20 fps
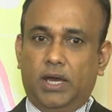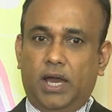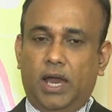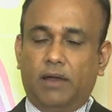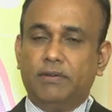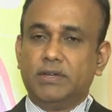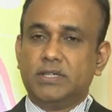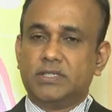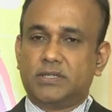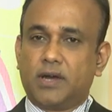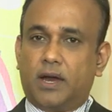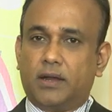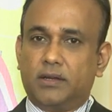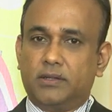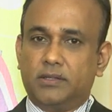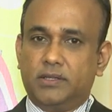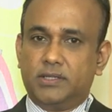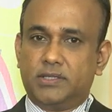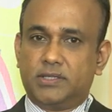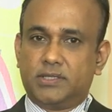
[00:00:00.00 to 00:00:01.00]
Having
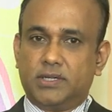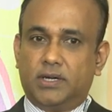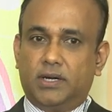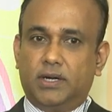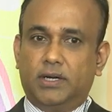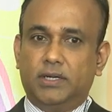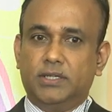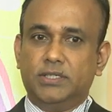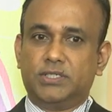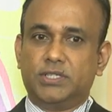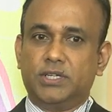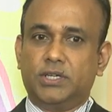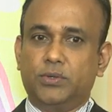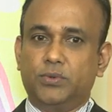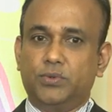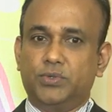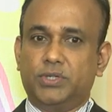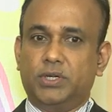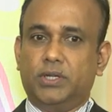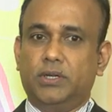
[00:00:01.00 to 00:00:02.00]
started this
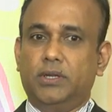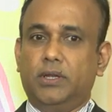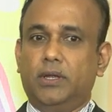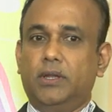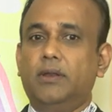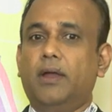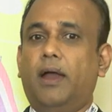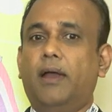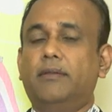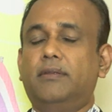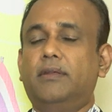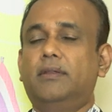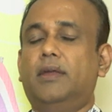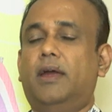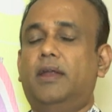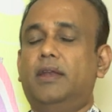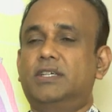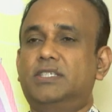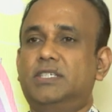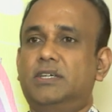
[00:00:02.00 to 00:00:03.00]
institution in
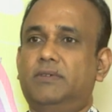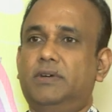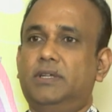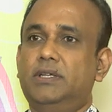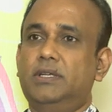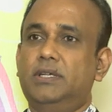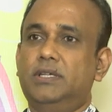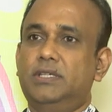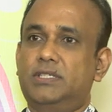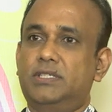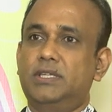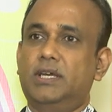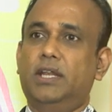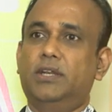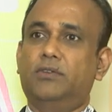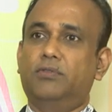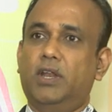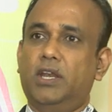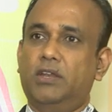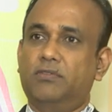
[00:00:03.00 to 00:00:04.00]
1997, it's nearly
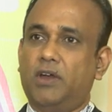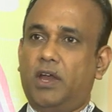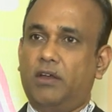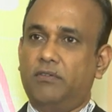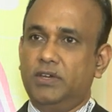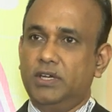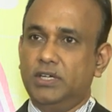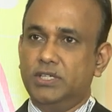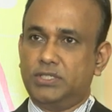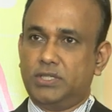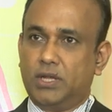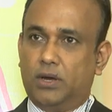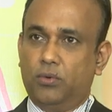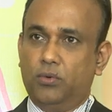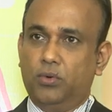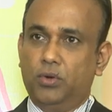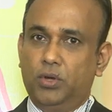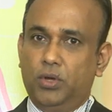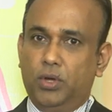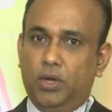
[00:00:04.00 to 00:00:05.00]
25 years now.